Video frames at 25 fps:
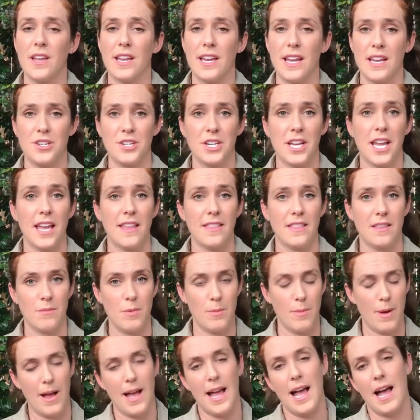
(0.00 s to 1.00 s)
and educate them
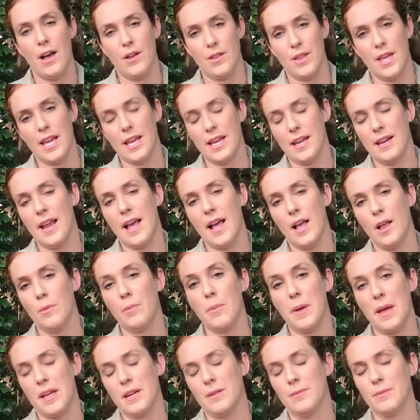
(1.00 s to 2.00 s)
about how they can help
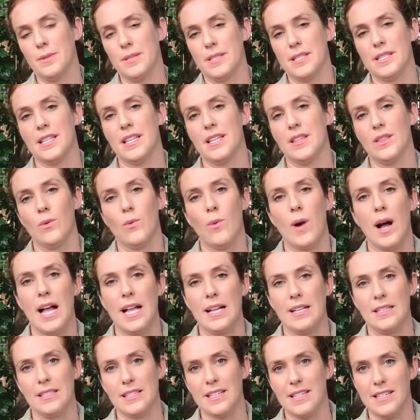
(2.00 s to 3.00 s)
animals in the
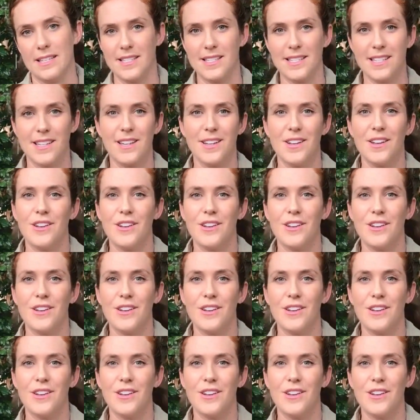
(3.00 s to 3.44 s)
wild, because